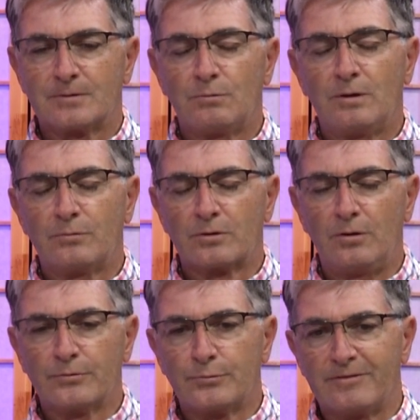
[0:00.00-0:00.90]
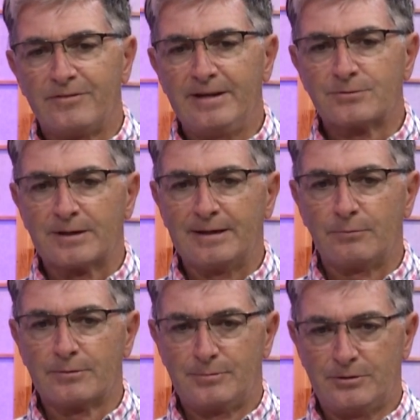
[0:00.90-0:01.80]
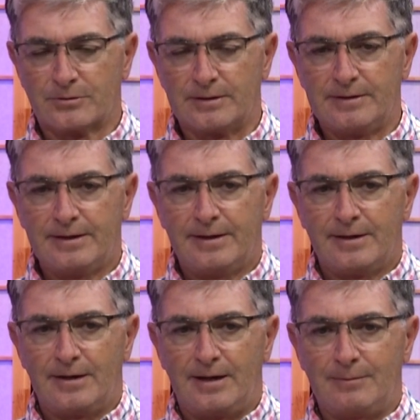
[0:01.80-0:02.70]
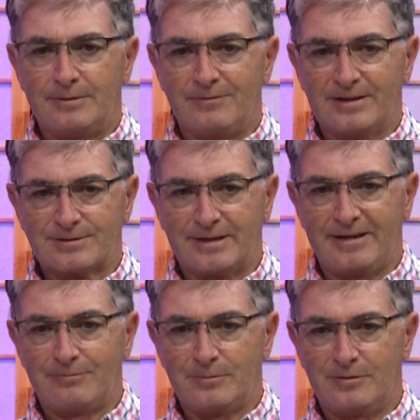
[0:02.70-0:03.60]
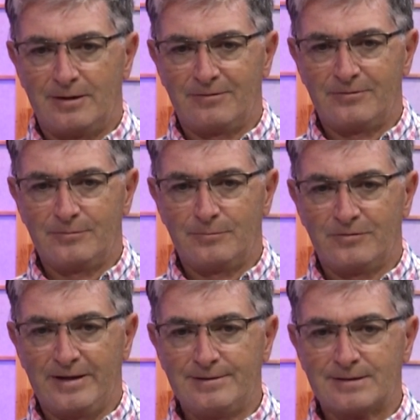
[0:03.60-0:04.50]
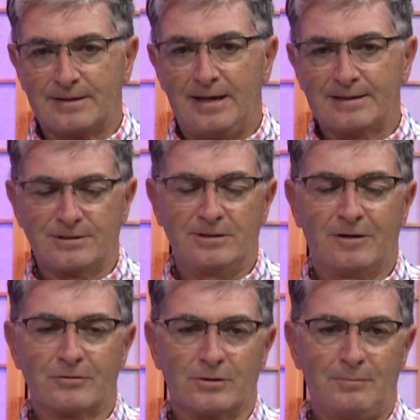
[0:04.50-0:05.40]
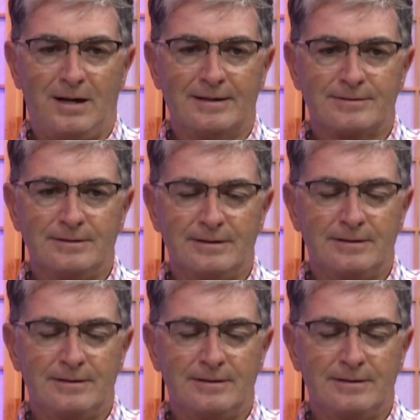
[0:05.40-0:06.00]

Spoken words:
we're going through a phase right now with PURA, an investigative phase that actually Governor Lamont